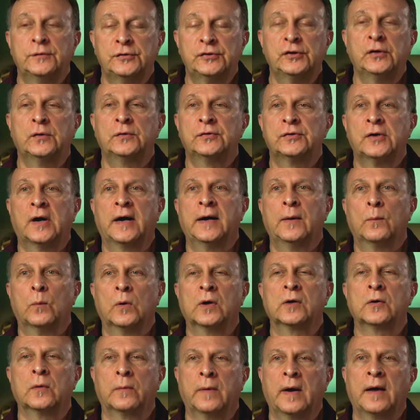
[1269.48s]
Should try and
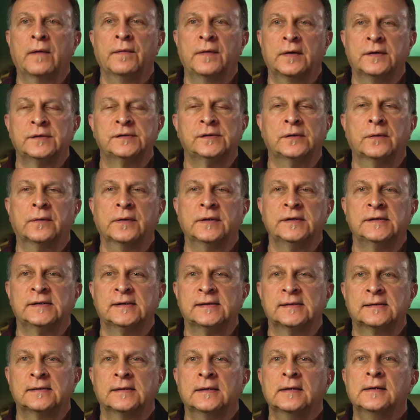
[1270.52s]
work around those
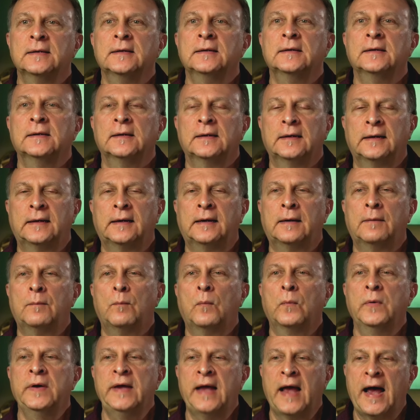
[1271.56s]
noises.
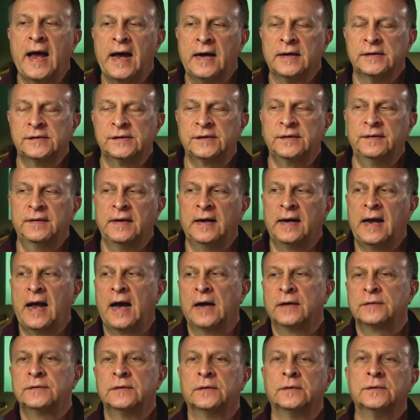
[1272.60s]
We ask that
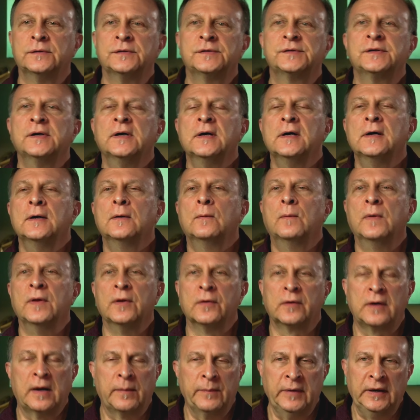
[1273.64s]
actors, when
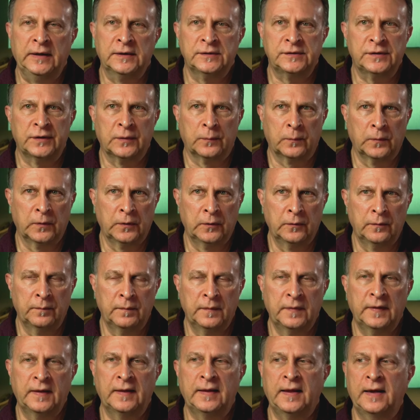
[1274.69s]
they're coming into the
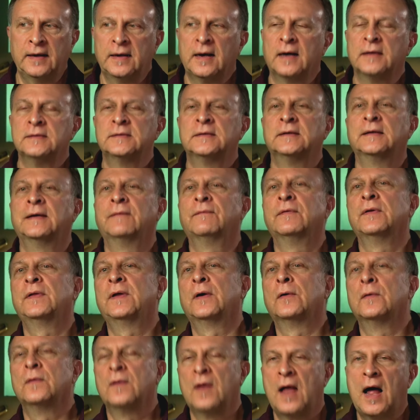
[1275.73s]
room, that they not deliver
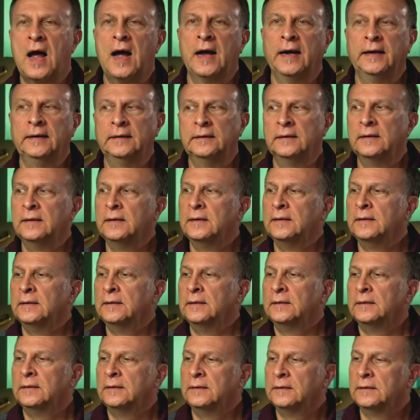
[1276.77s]
their line
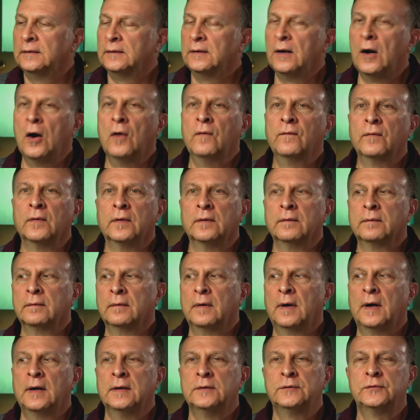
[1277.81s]

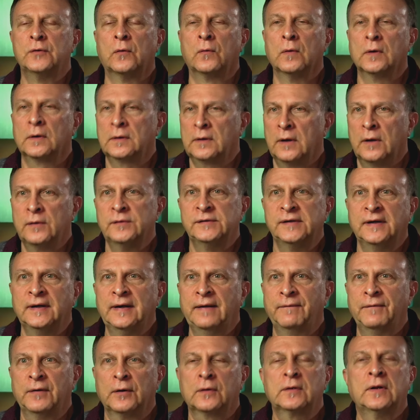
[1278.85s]
over a door closing.
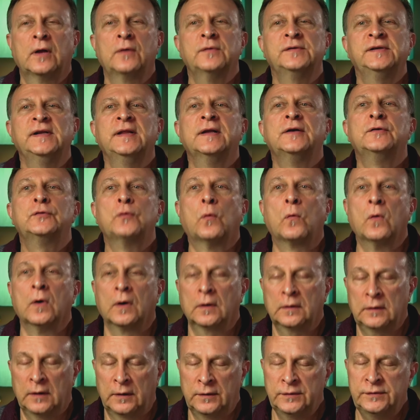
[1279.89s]
If they're closing the door,
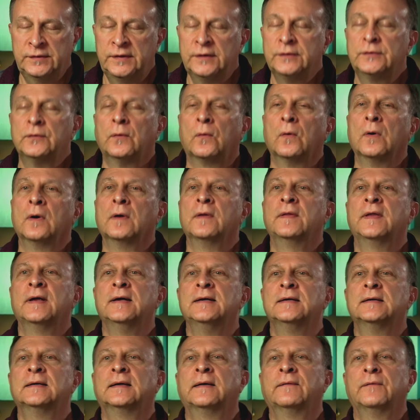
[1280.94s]
close the door,
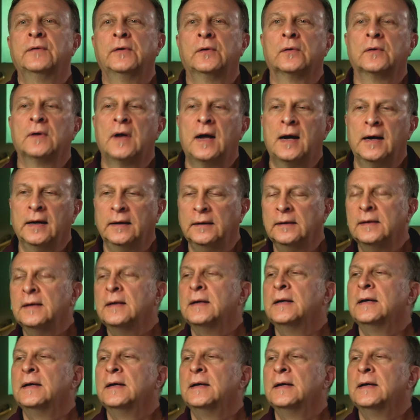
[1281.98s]
then deliver your line.